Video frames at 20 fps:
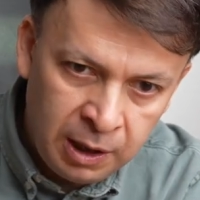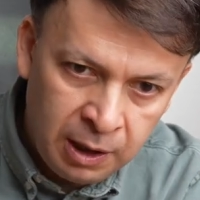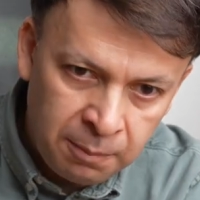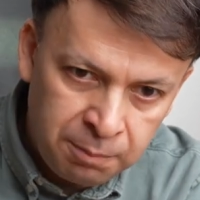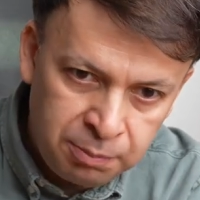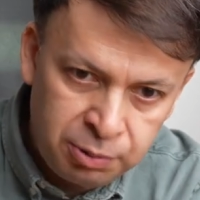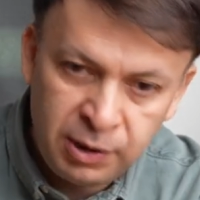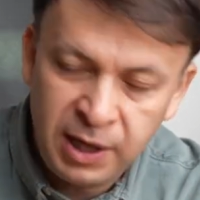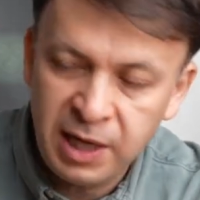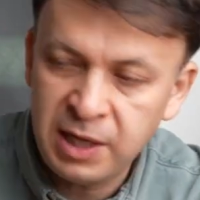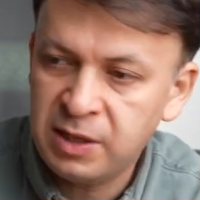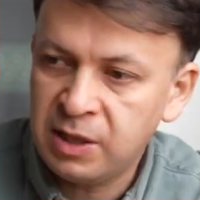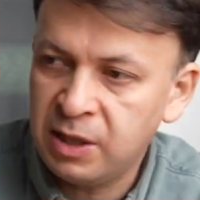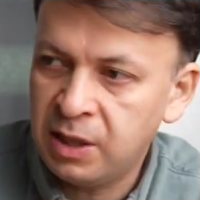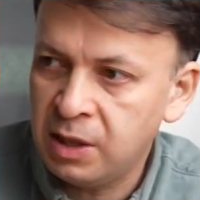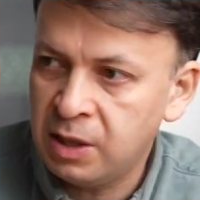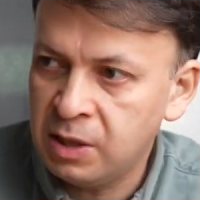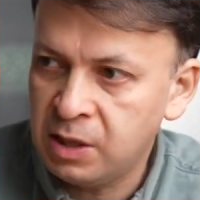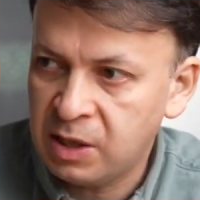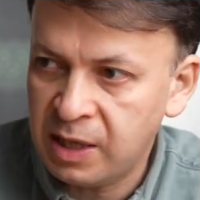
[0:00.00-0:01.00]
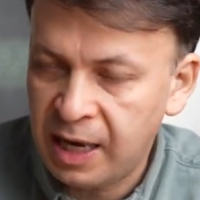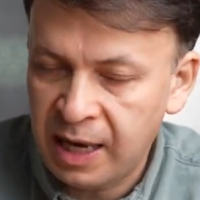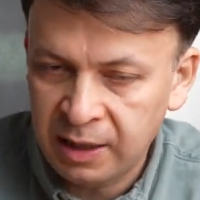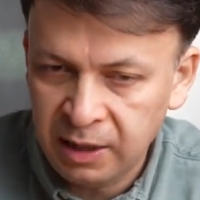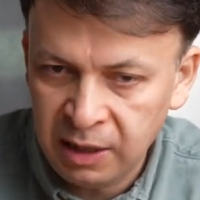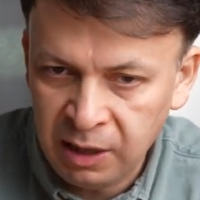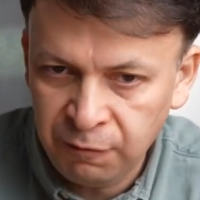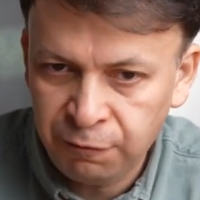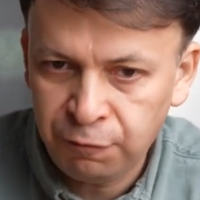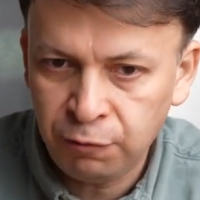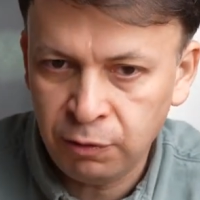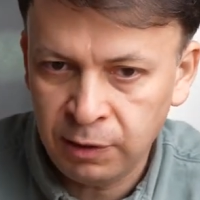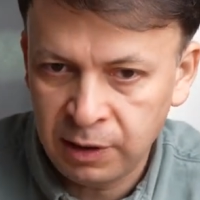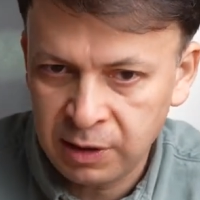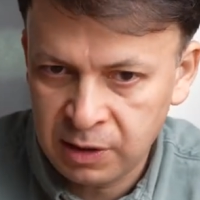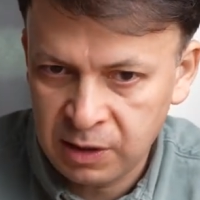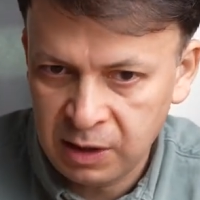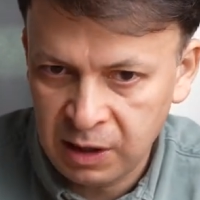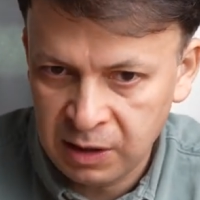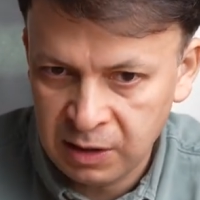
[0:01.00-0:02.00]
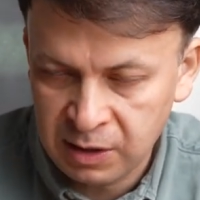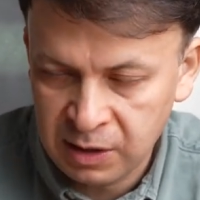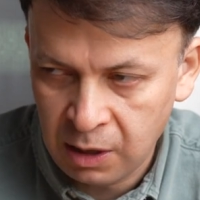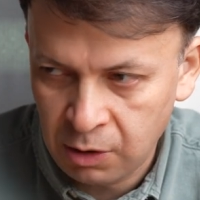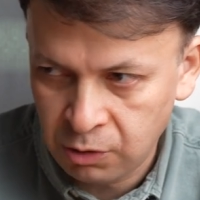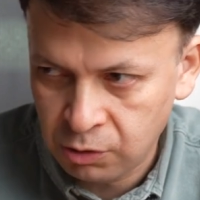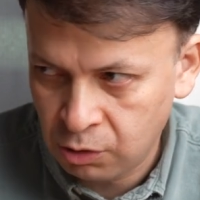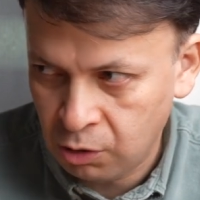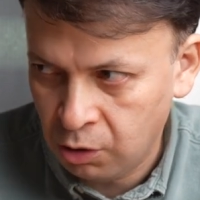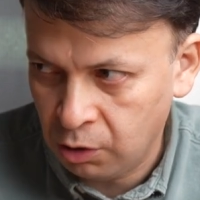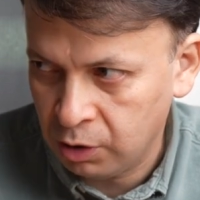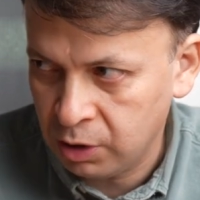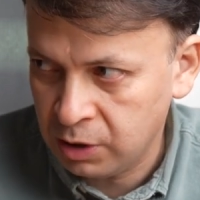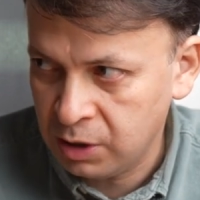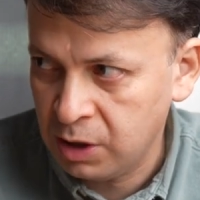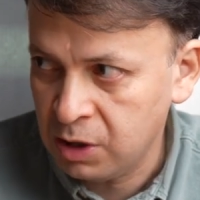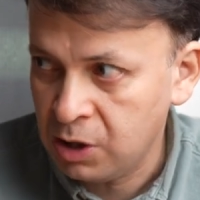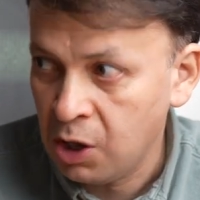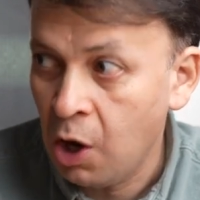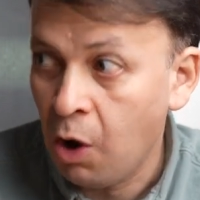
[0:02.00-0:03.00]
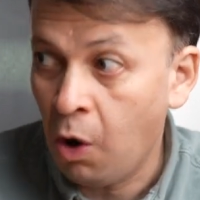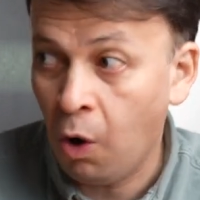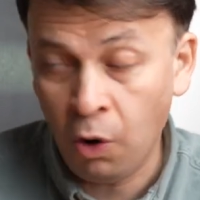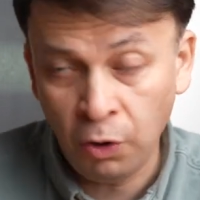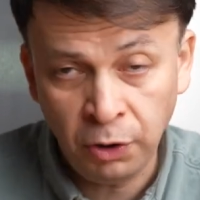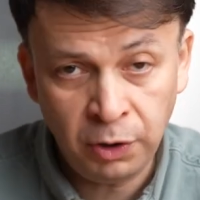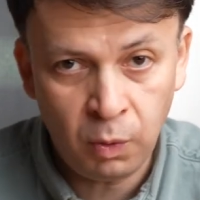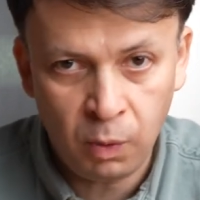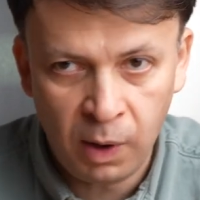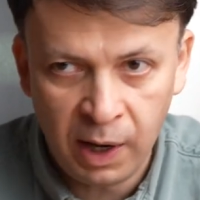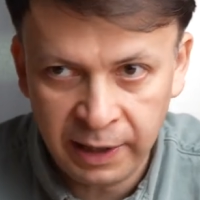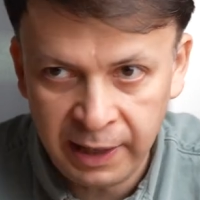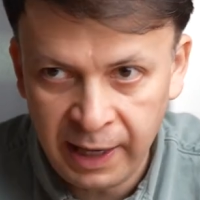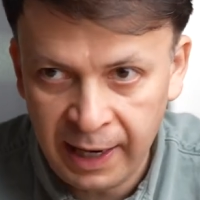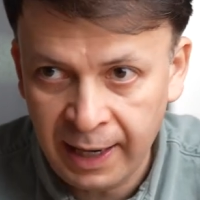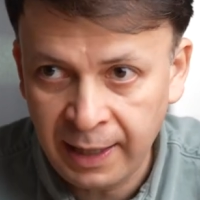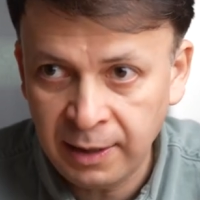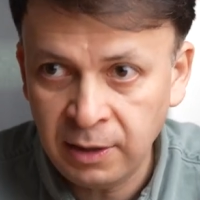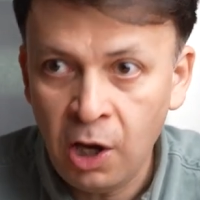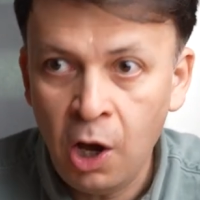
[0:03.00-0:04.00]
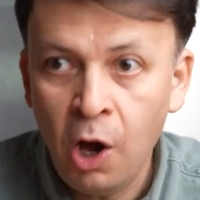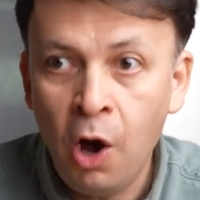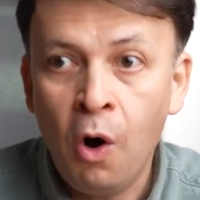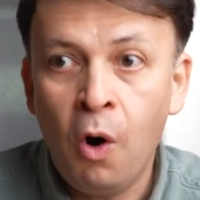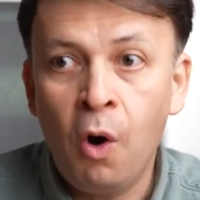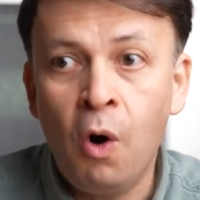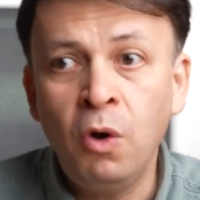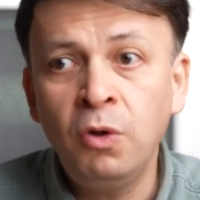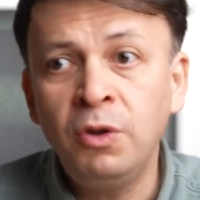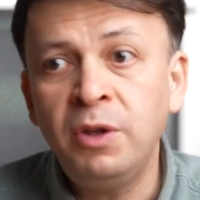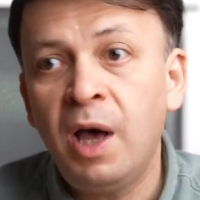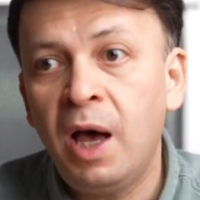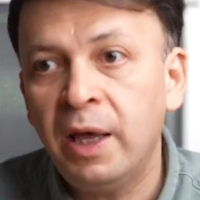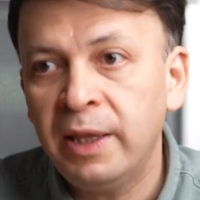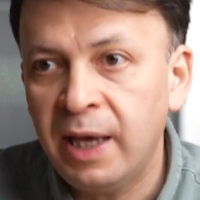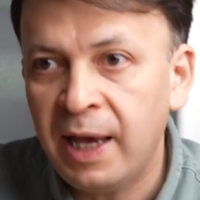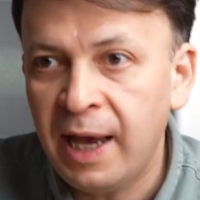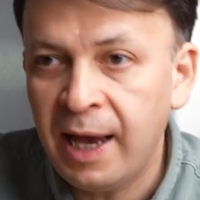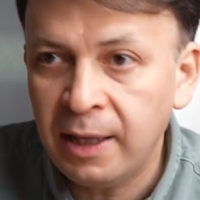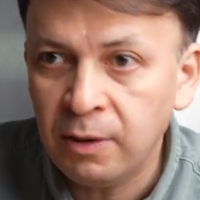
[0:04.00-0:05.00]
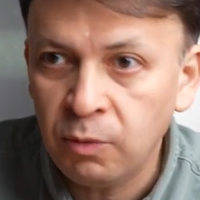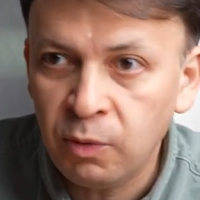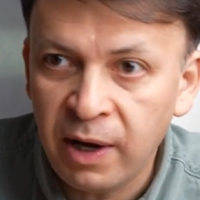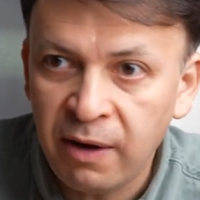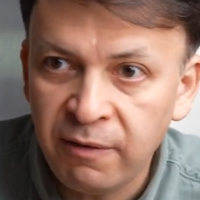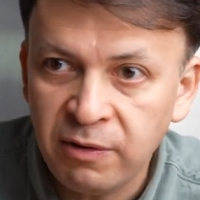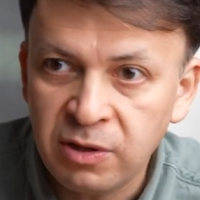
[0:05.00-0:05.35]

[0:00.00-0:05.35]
presence and influence in South Caucasus, on the one hand. On the other hand, we have a